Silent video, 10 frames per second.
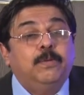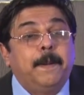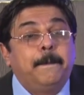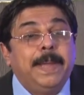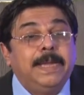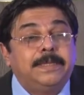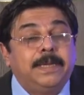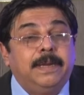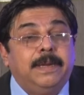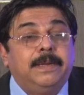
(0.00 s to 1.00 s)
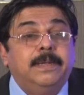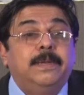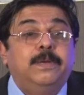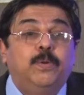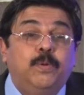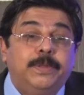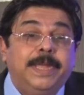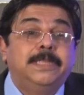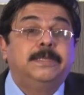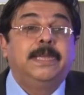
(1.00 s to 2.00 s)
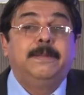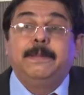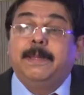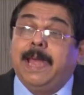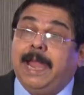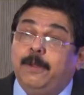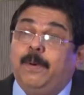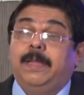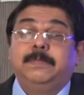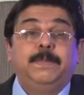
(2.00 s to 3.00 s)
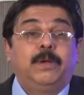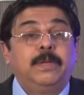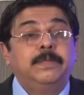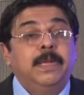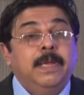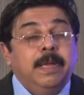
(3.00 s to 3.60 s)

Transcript: to the patient 2 days in advance, because